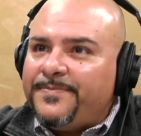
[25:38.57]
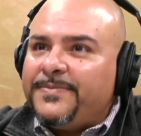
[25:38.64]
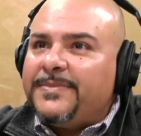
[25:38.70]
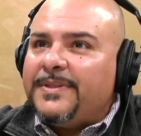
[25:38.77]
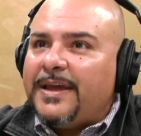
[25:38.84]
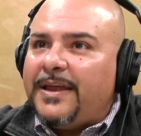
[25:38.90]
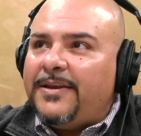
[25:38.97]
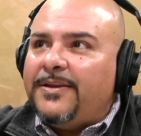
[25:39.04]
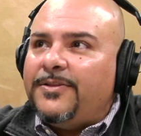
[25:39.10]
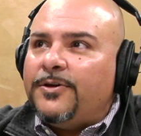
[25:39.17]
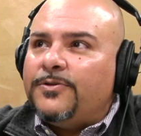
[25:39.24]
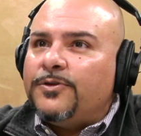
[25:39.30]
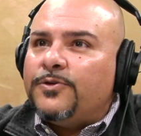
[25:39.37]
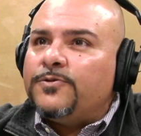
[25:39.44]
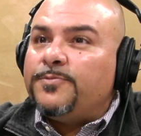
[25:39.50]
And
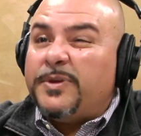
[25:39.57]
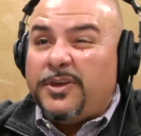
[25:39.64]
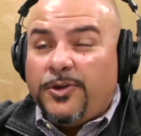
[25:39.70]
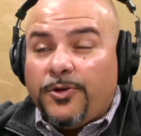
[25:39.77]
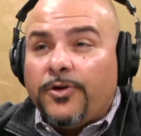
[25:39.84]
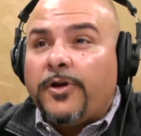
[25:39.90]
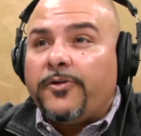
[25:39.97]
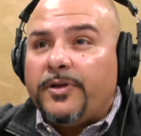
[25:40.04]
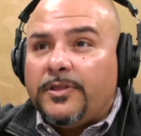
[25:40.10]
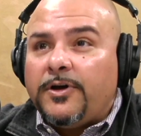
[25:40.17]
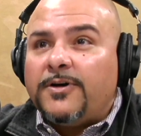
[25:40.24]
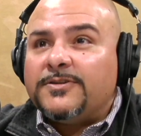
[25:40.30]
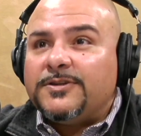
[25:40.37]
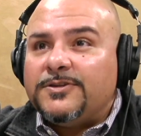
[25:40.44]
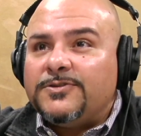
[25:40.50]
those pecuniary
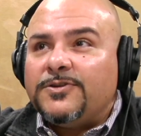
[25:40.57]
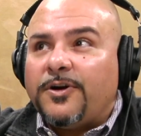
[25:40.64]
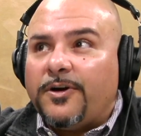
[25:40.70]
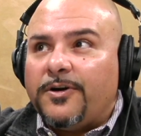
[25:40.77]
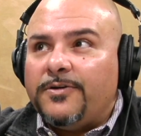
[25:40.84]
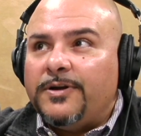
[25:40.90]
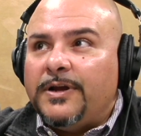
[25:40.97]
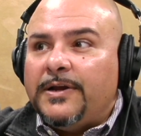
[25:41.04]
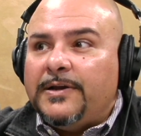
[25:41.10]
losses are,